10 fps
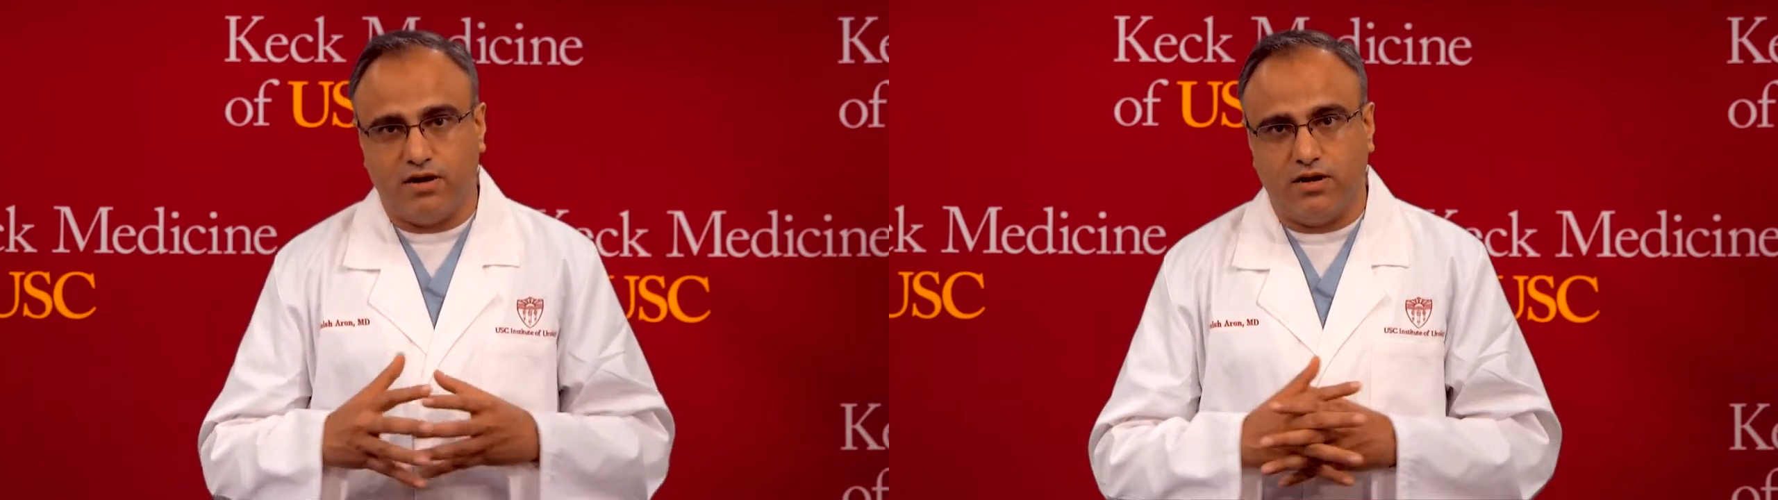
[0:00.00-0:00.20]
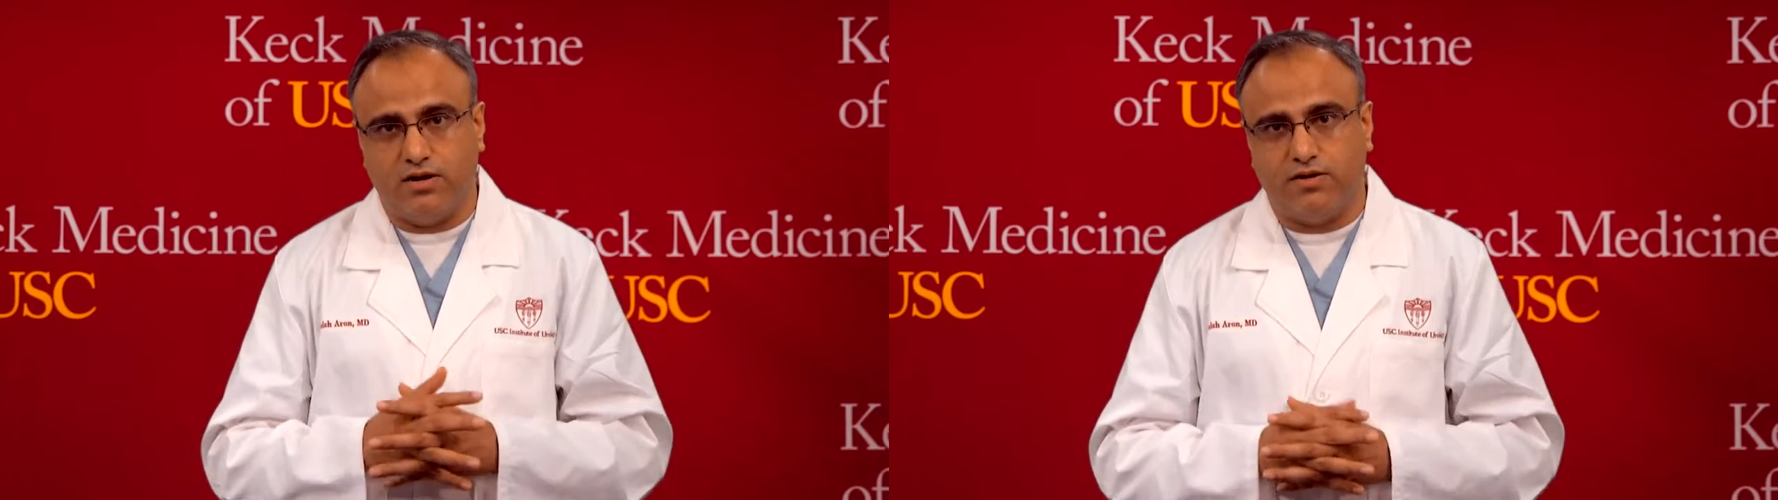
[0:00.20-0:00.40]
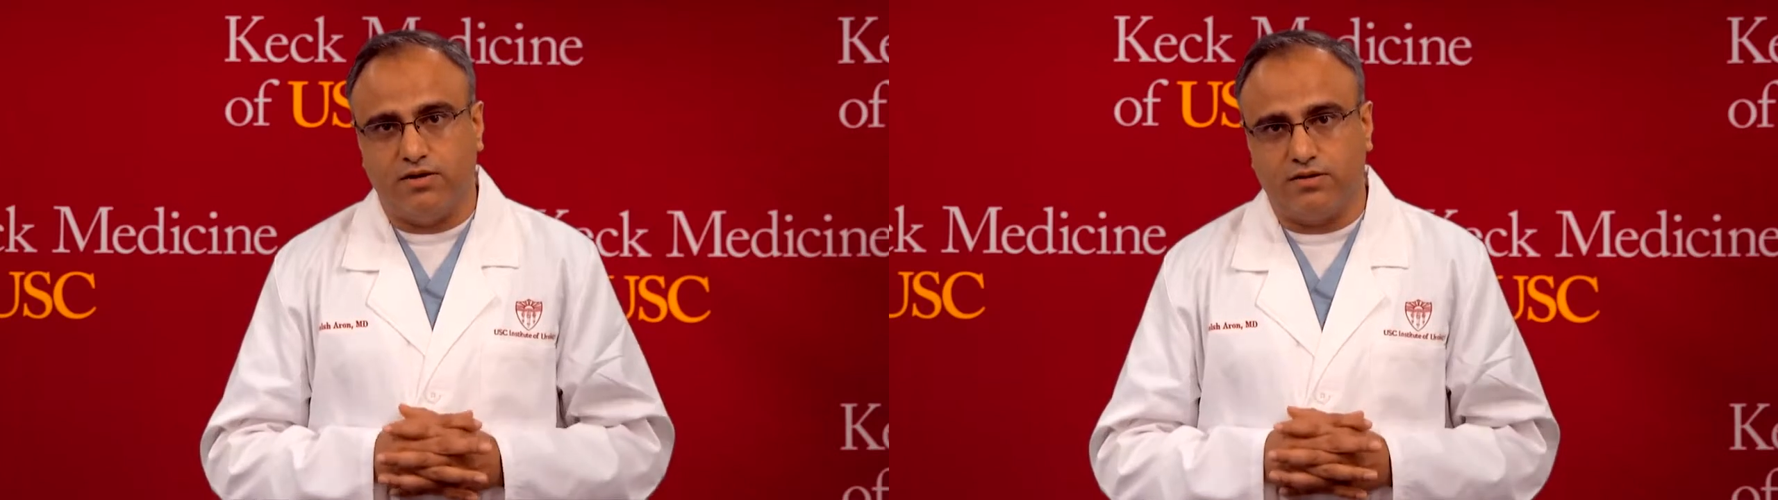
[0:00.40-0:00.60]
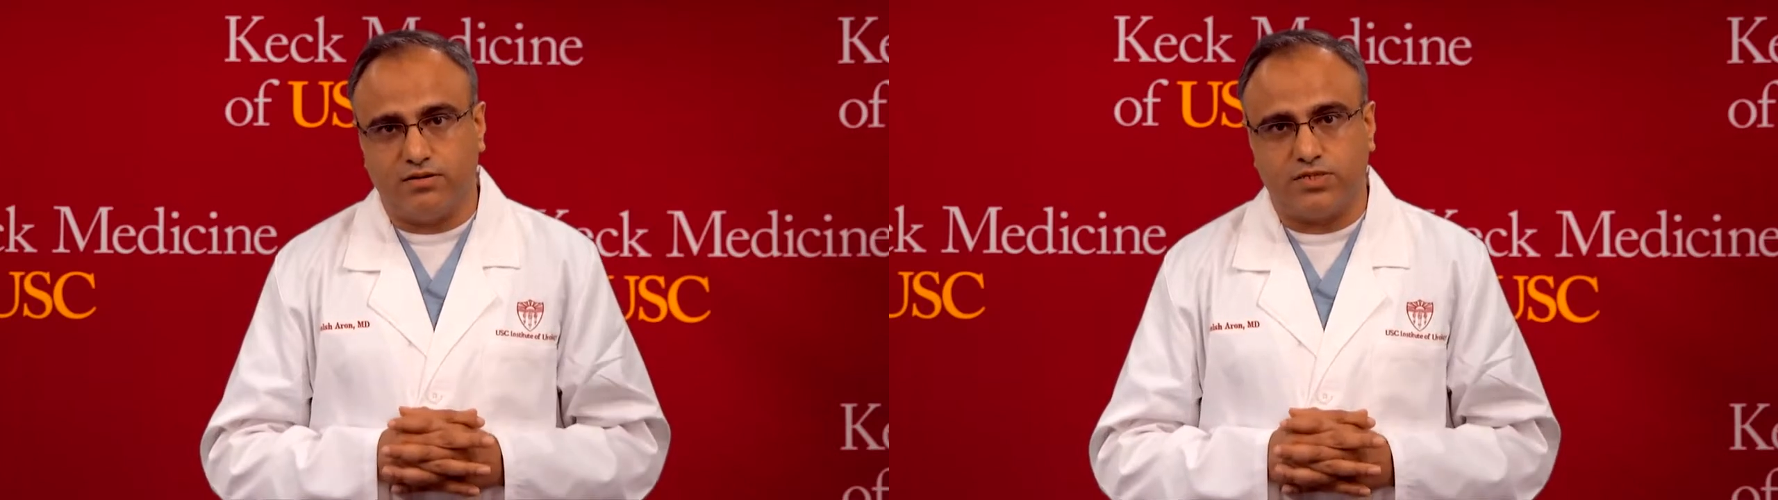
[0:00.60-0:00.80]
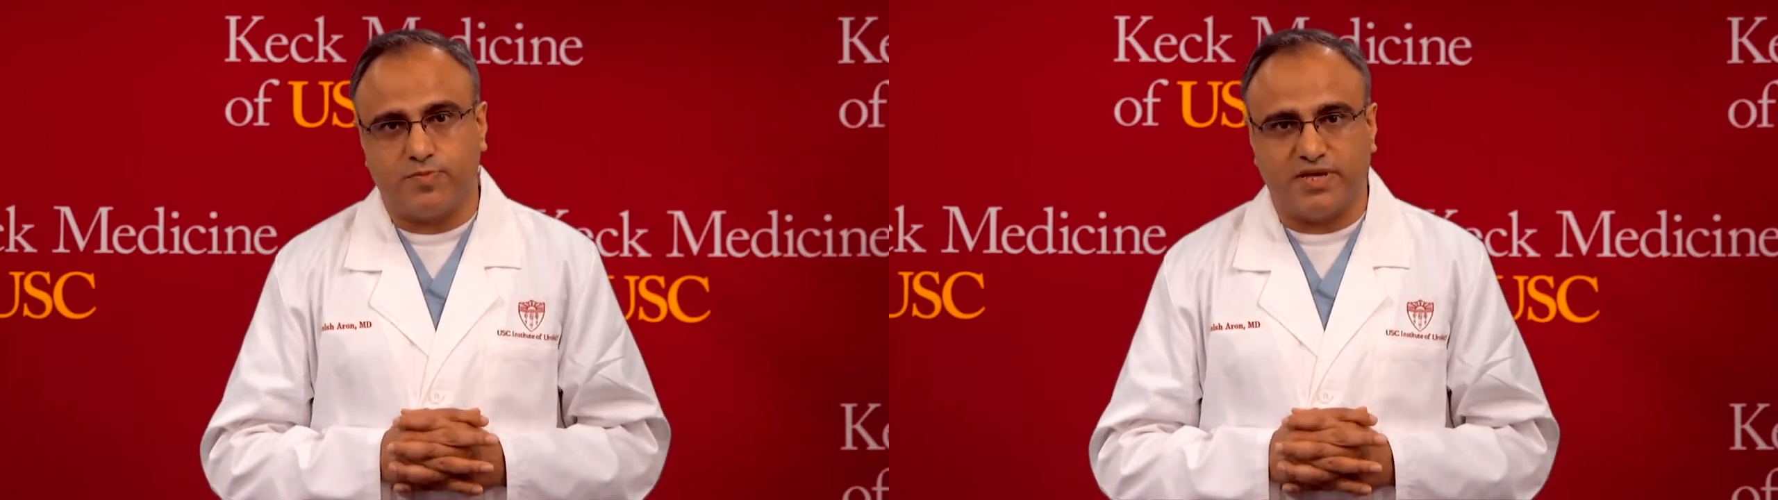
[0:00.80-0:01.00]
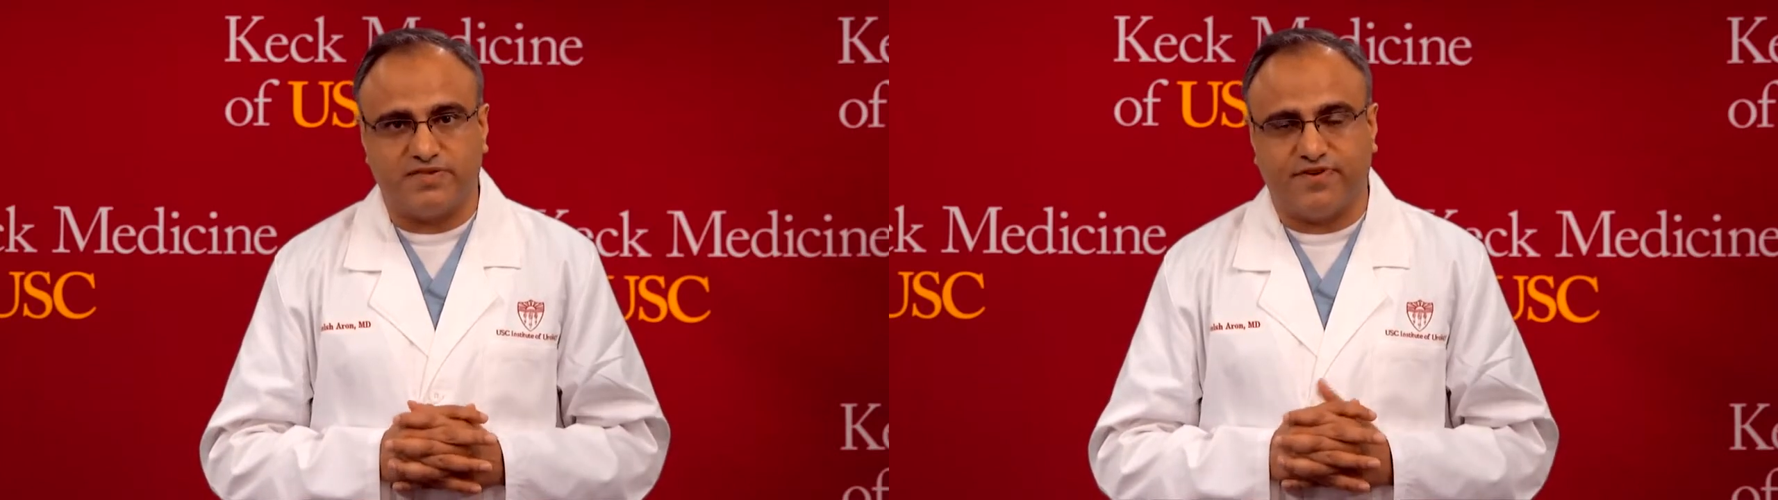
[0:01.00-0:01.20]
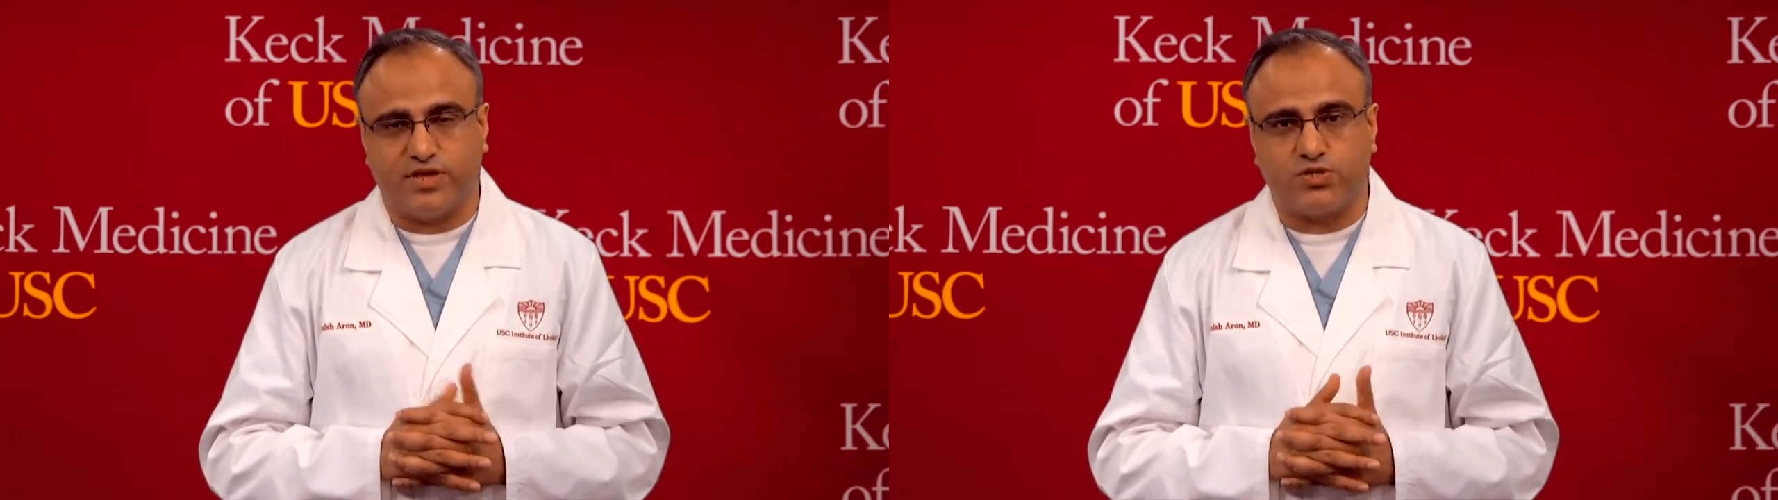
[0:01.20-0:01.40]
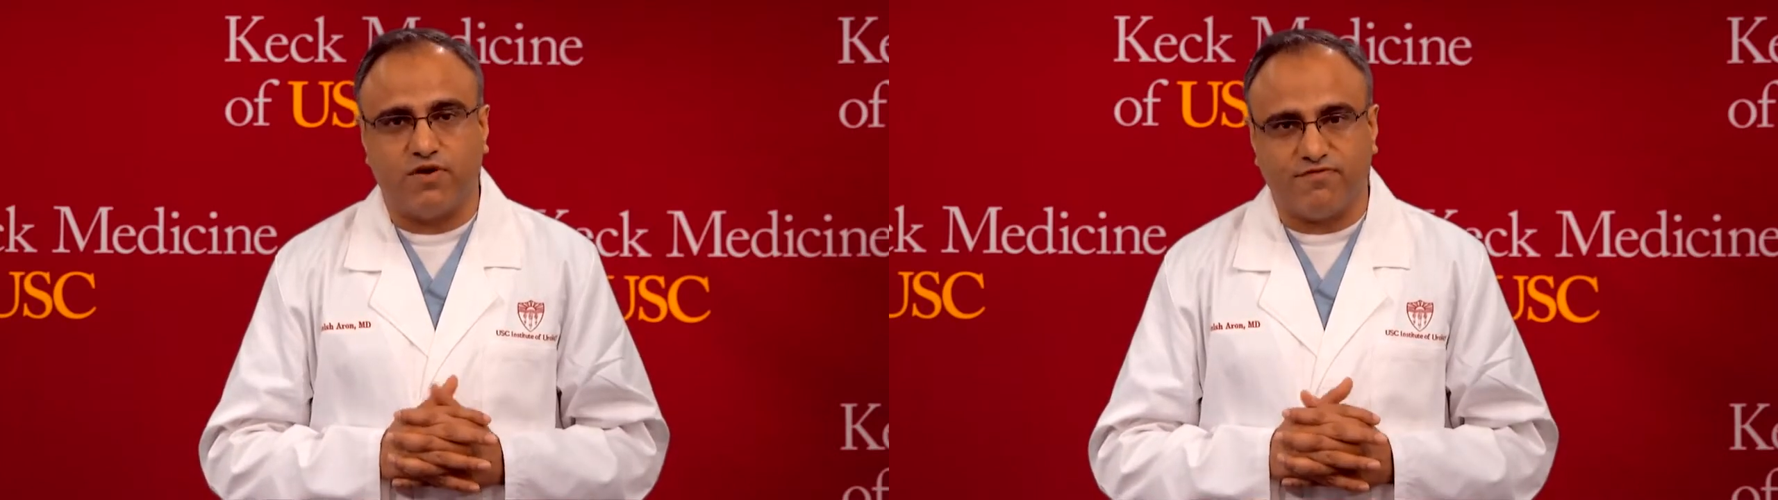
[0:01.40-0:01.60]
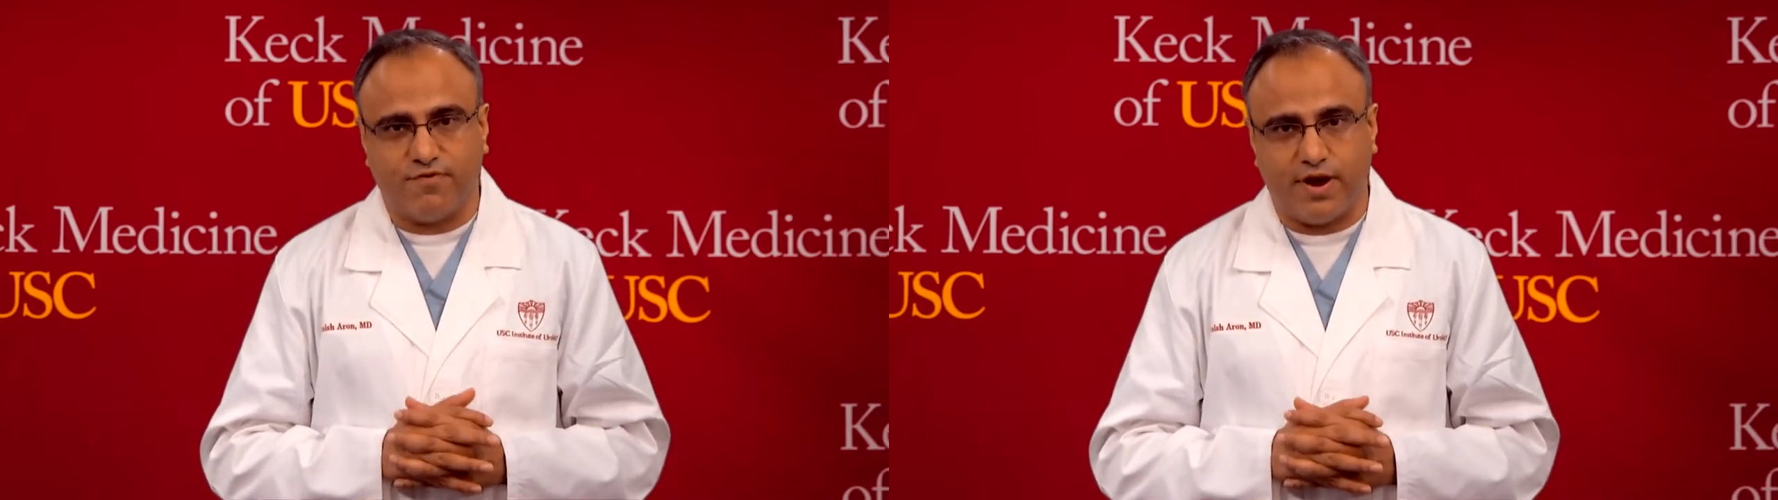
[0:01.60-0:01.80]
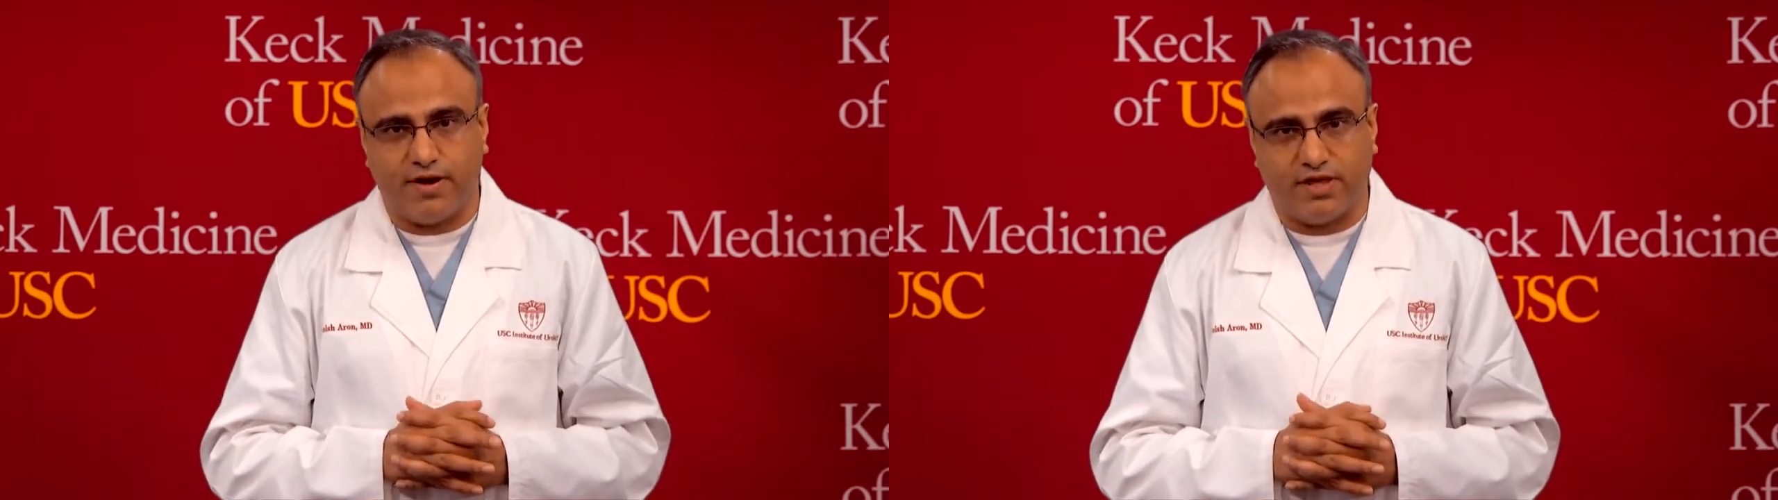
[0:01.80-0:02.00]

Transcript: uh, specific software